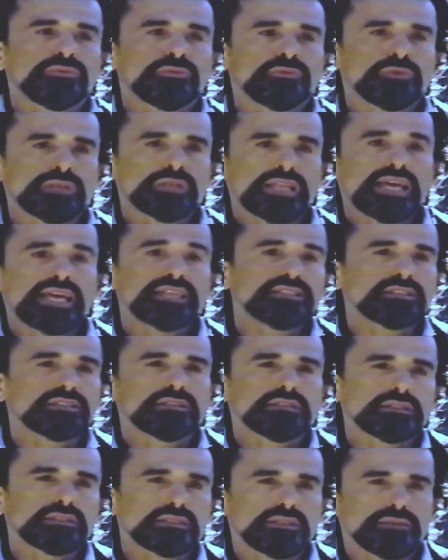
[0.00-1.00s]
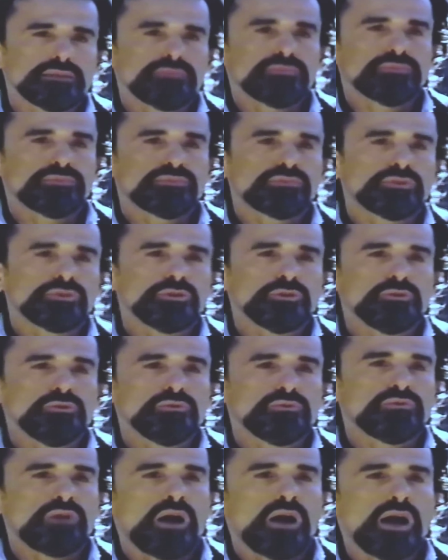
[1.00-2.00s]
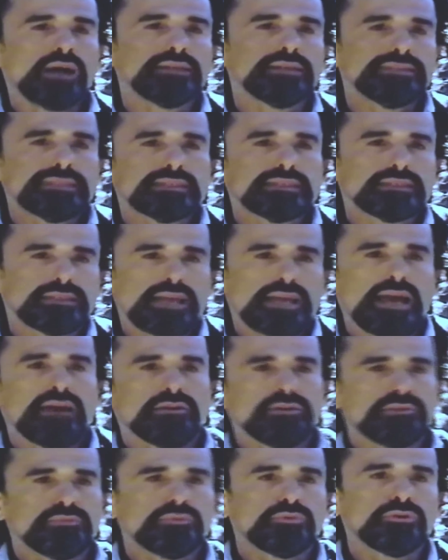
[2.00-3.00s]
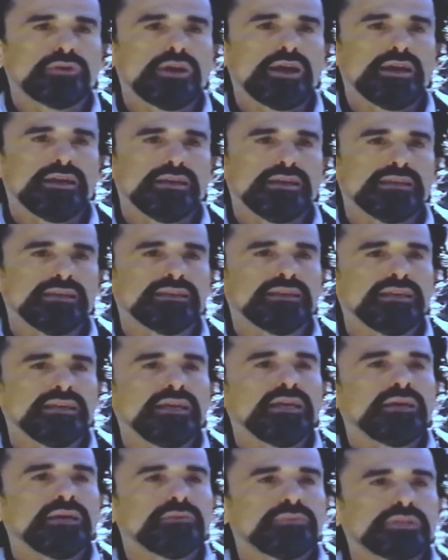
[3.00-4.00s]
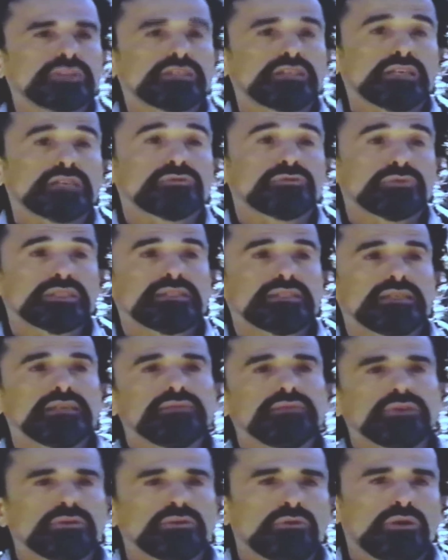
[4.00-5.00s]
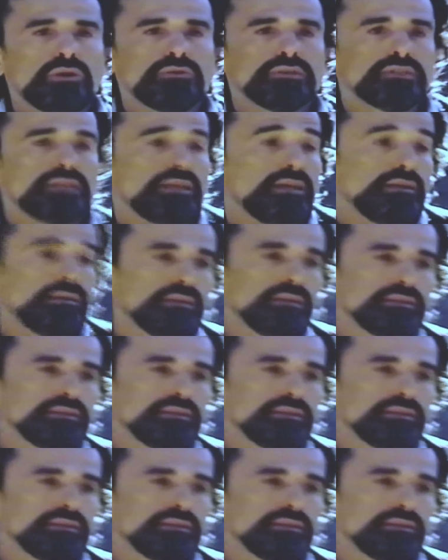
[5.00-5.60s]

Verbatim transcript: relationship to hunting down a prey, but just receiving what was there.